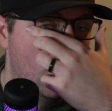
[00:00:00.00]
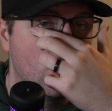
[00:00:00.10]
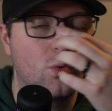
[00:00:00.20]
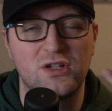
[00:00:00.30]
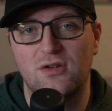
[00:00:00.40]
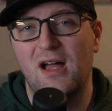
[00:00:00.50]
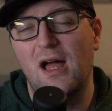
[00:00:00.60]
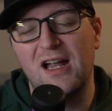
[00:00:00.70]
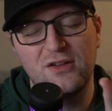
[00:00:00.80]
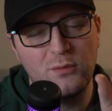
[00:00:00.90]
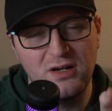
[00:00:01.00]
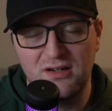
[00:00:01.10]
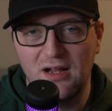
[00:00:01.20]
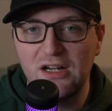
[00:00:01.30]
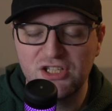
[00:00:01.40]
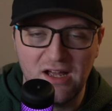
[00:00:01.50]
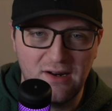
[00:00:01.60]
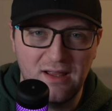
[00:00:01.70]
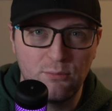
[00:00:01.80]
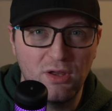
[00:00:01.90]
Courtois, I just wanted to shout
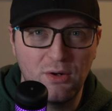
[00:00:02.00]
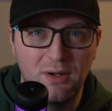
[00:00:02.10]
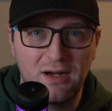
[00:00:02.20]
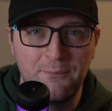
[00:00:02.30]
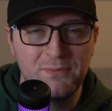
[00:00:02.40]
at him really quick.